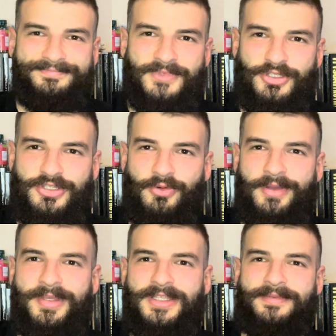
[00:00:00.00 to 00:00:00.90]
You see what I
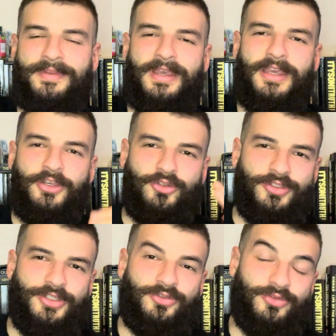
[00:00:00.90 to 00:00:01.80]
mean? You
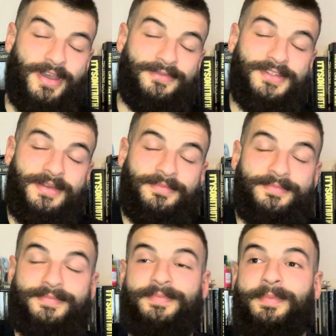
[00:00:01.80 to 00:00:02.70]
need to have some
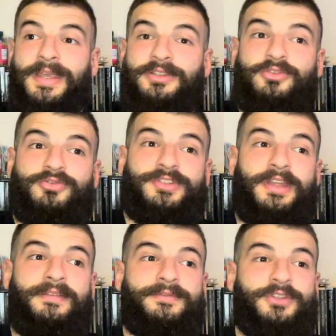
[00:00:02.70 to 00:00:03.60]
mental
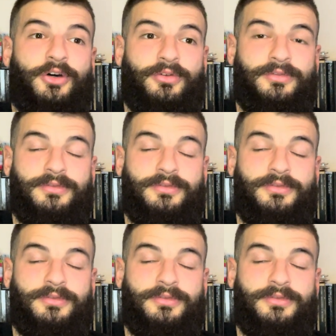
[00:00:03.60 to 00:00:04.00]
strength, though.